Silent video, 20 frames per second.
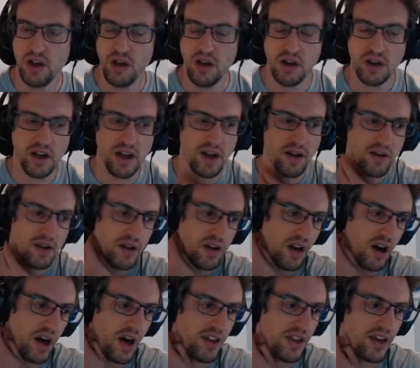Okay.
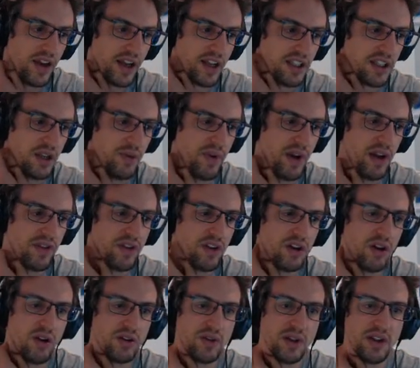All right. The next thing we have to do
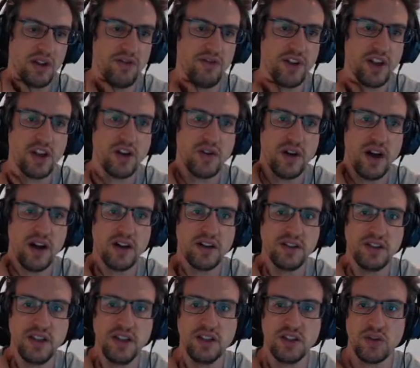is we have to figure out a
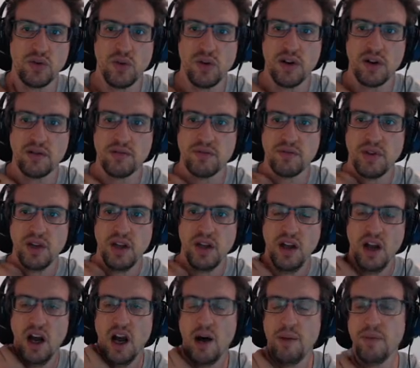z-score.
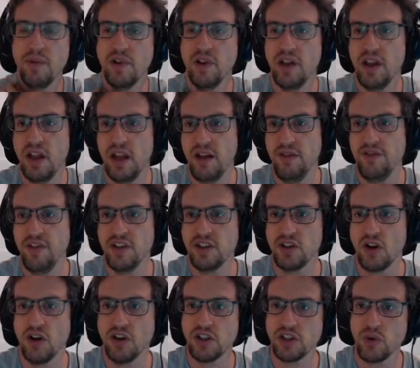If this
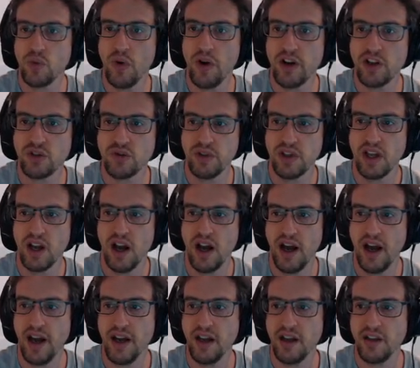R squared is really
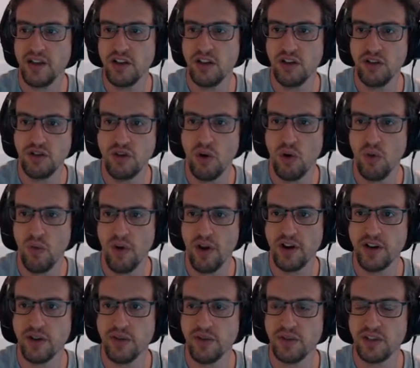high, you don't want
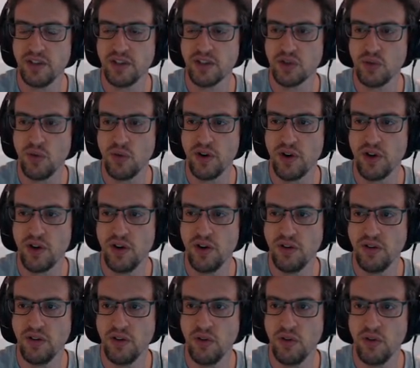to do a z-score at all,
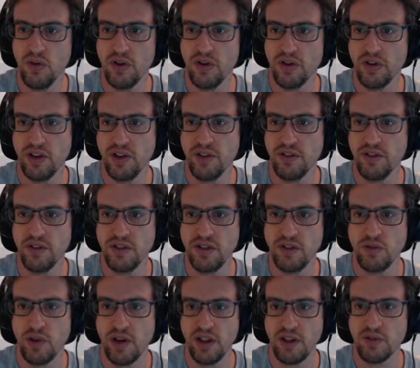or do
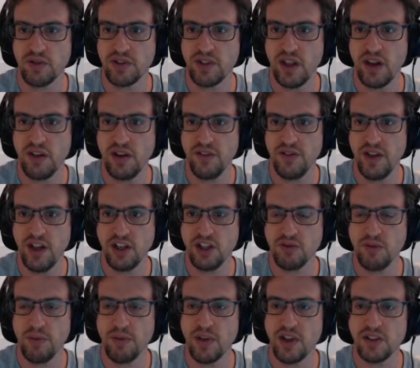anything with standard deviation.
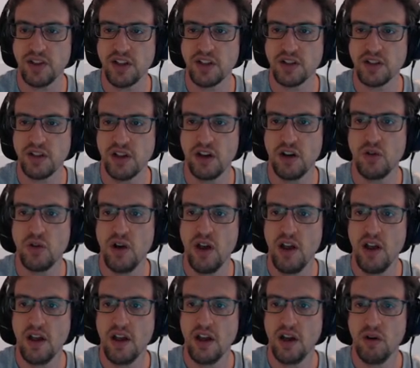But because it's low,
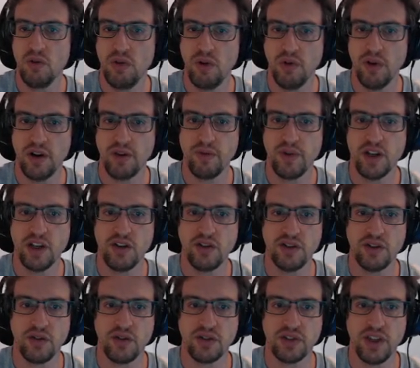we can do
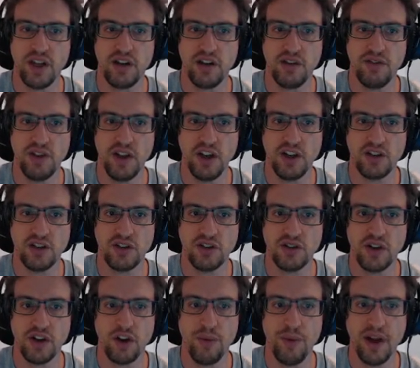something with standard deviation. So I
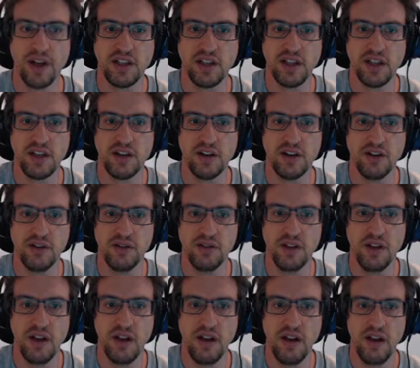go back to here,
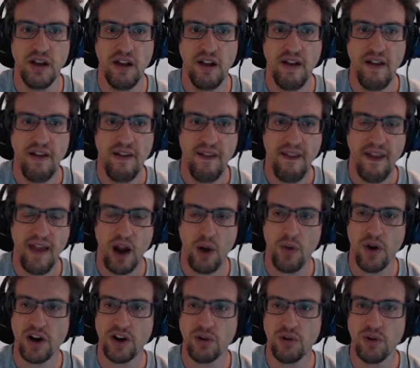and I want
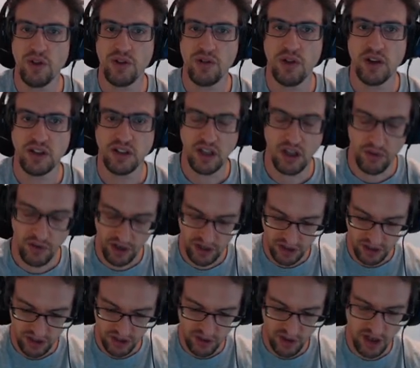to do it with
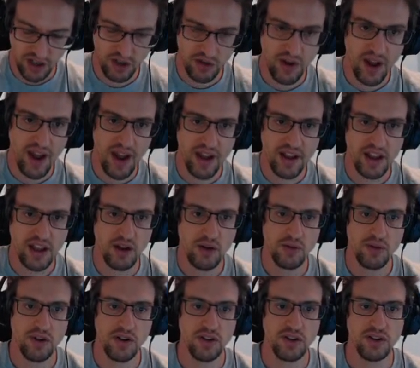acceleration. So I do
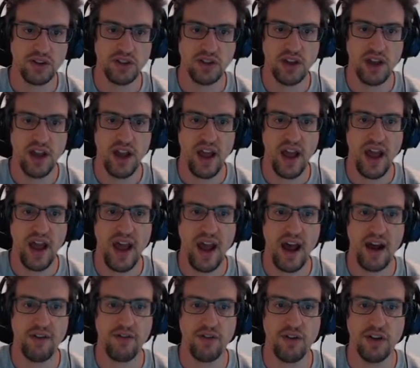equals
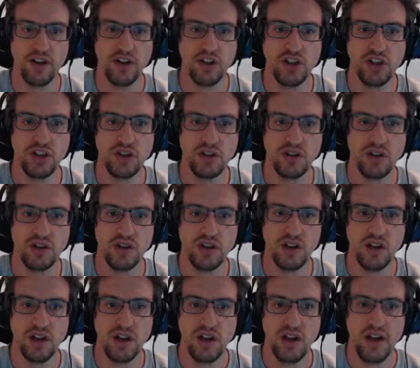average.
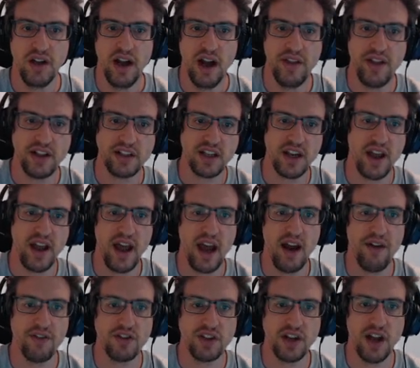That's going to
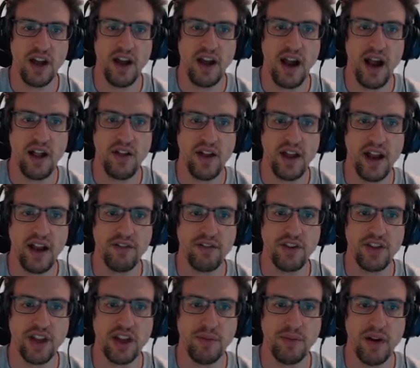average, and I highlight
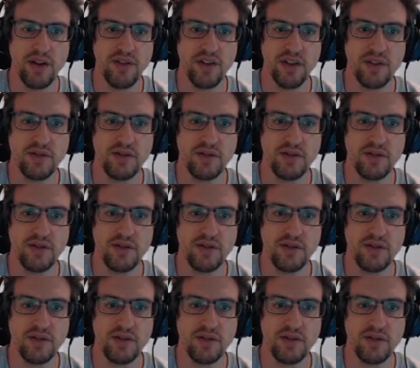everything above it.